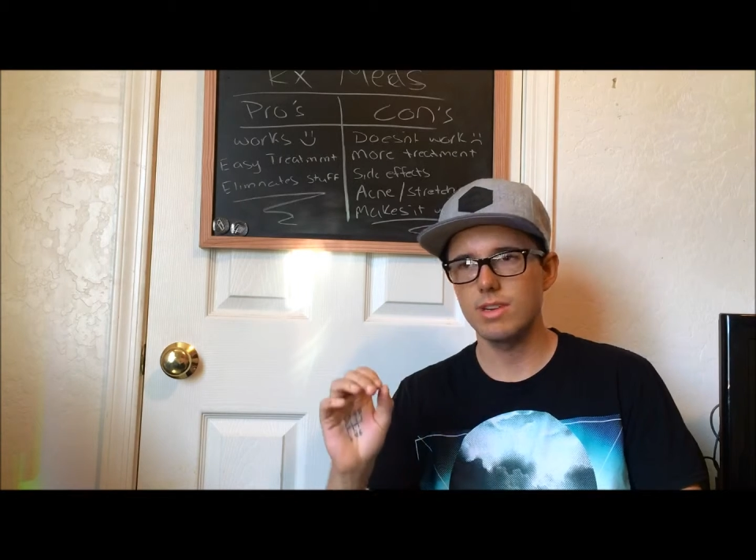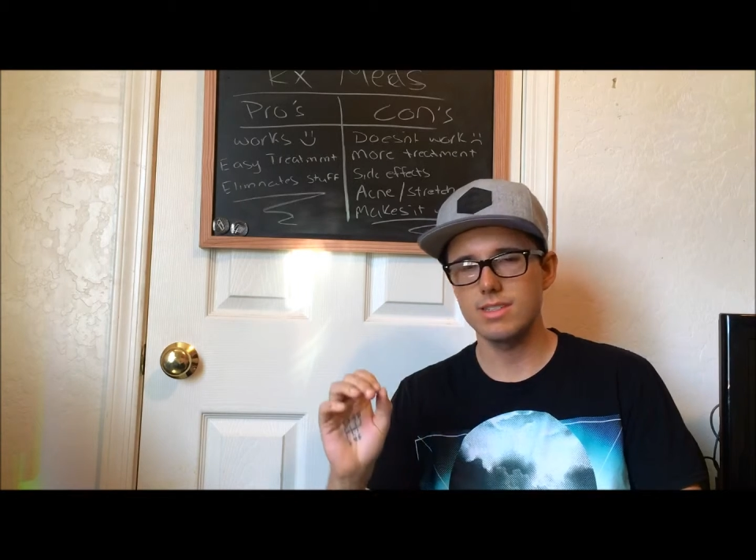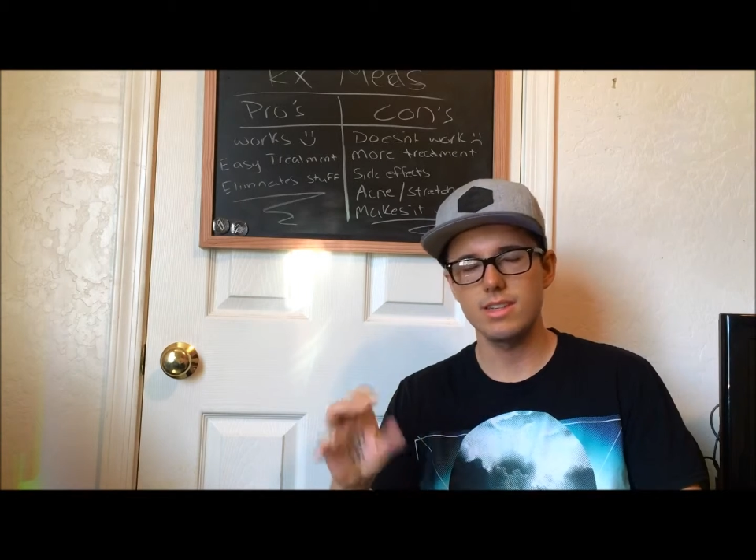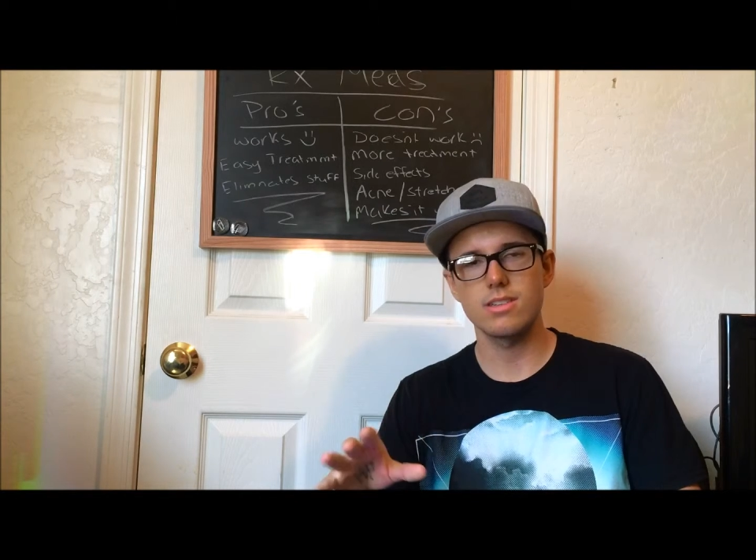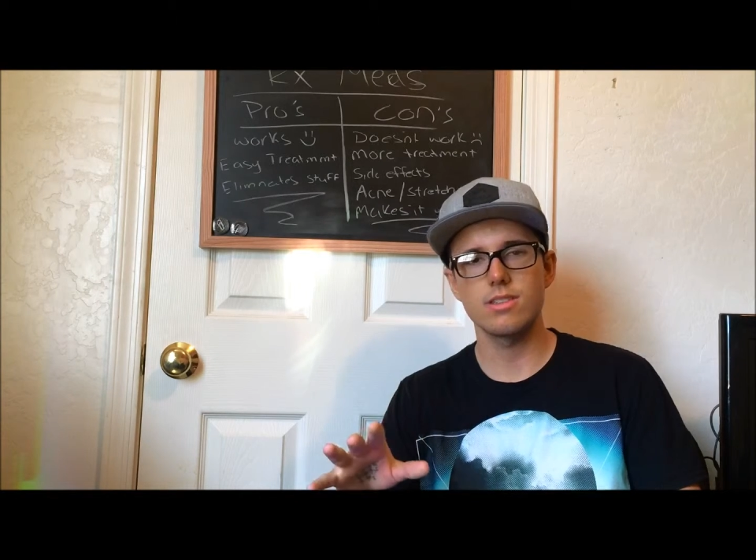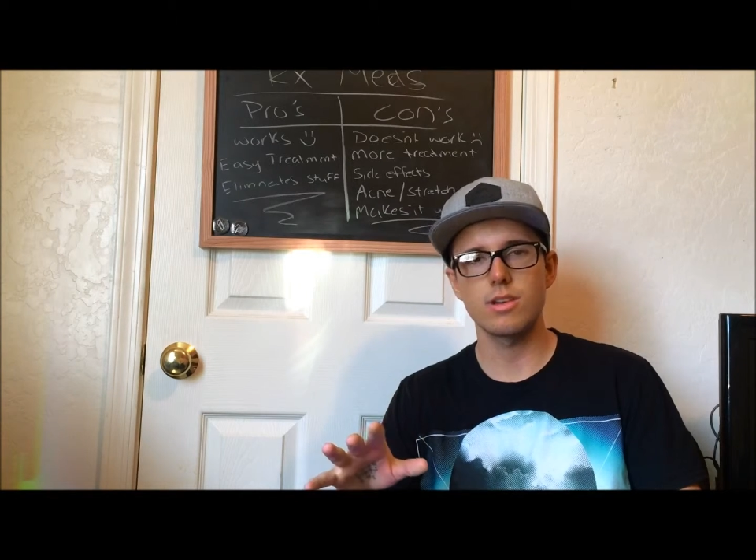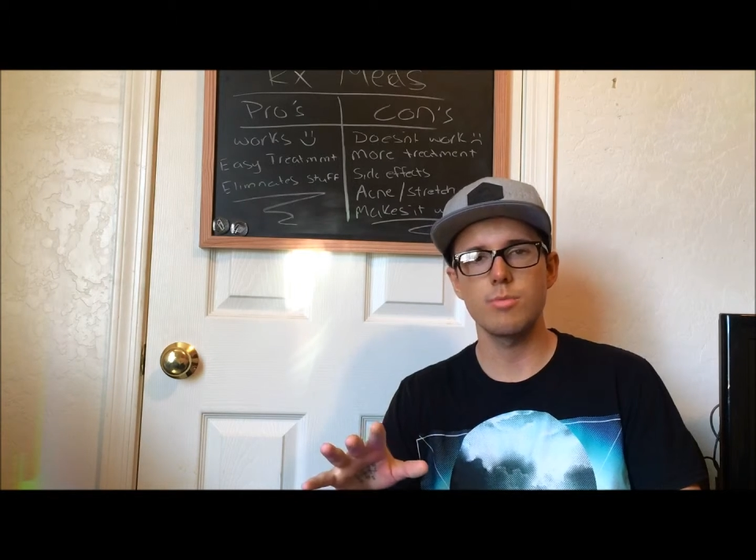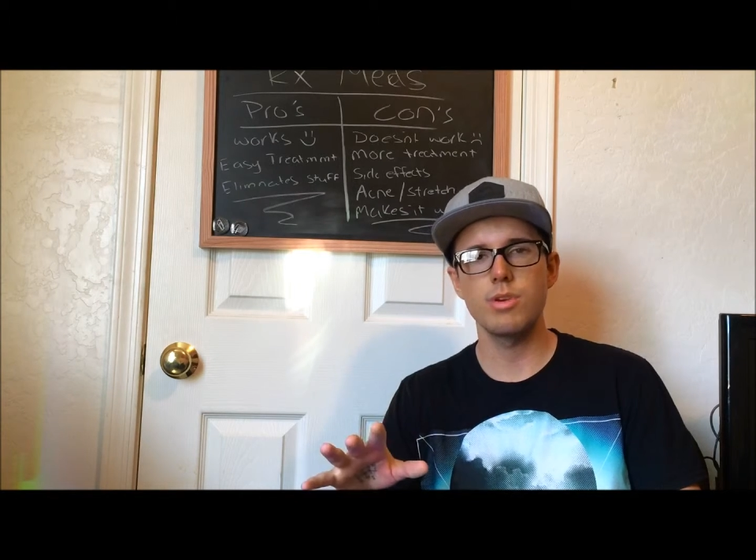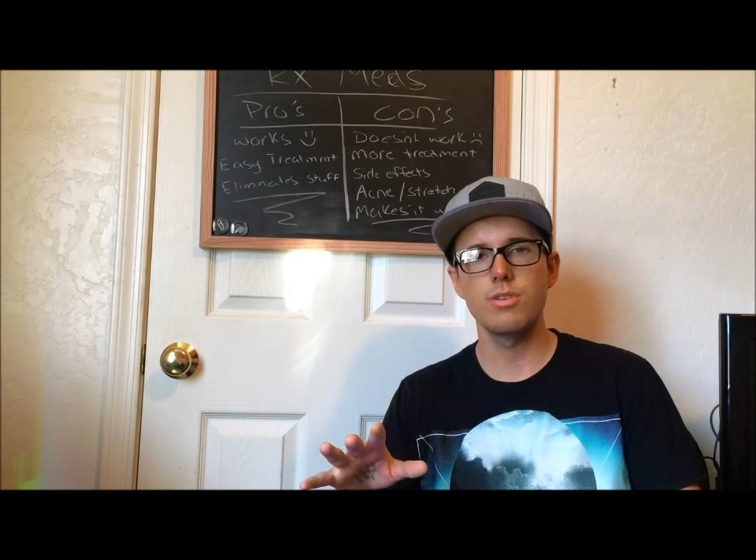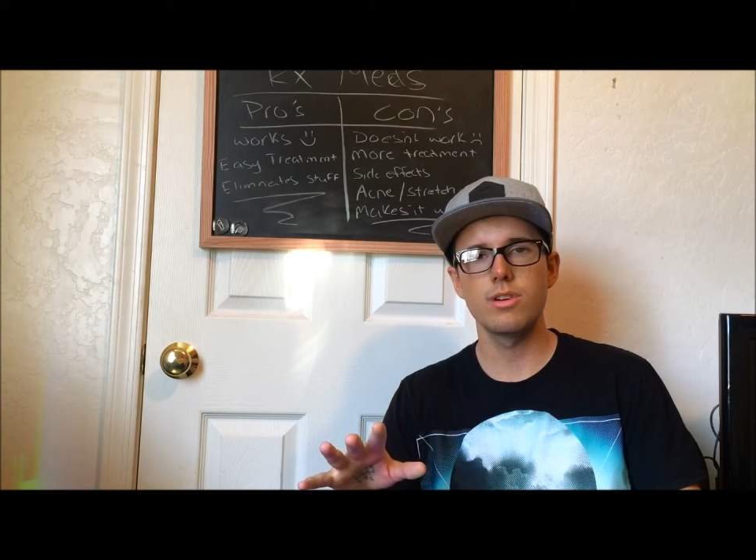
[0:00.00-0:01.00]
what it says on the
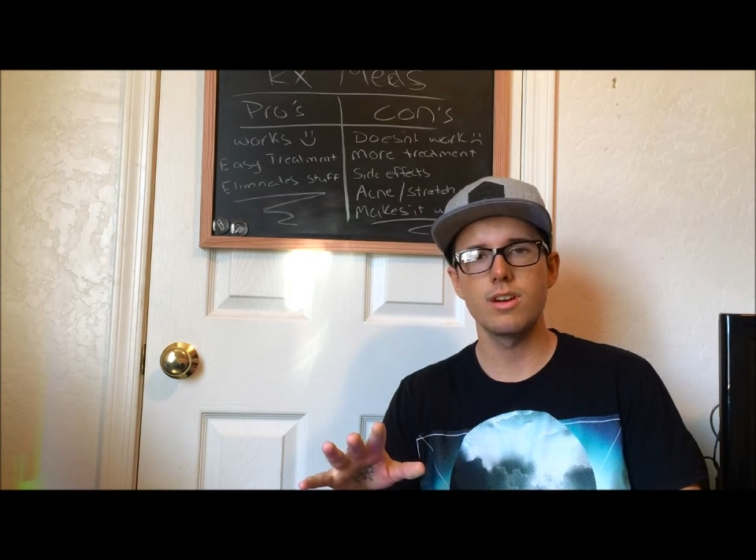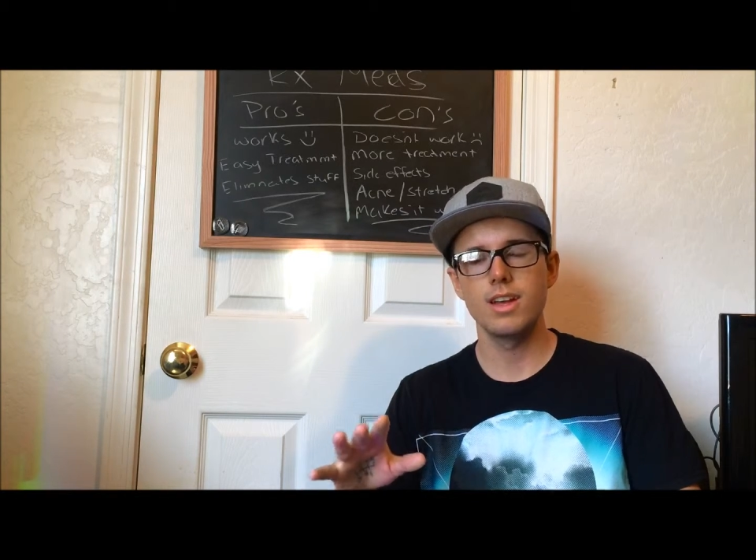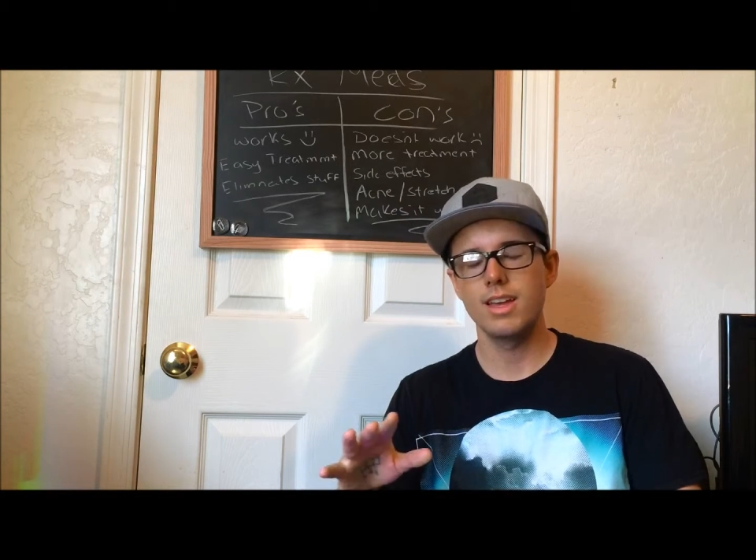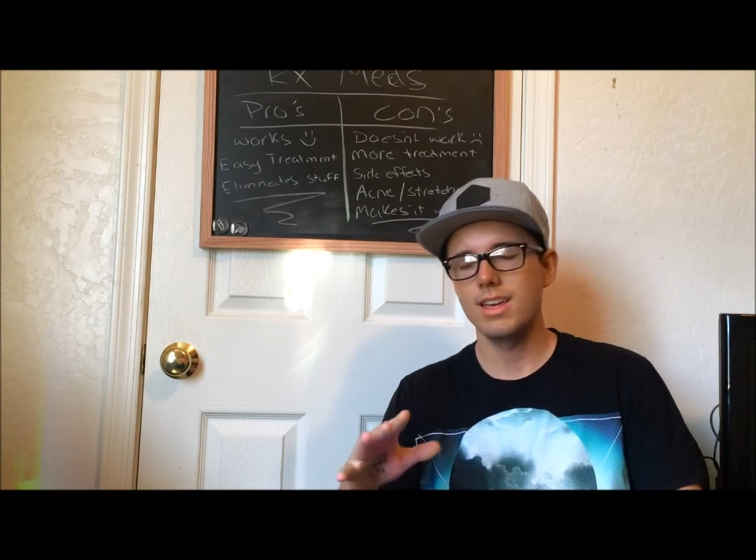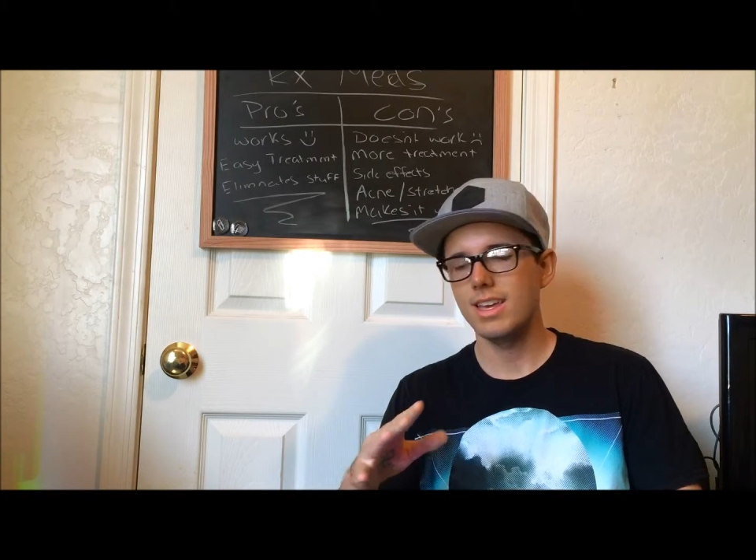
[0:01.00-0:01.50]
computer,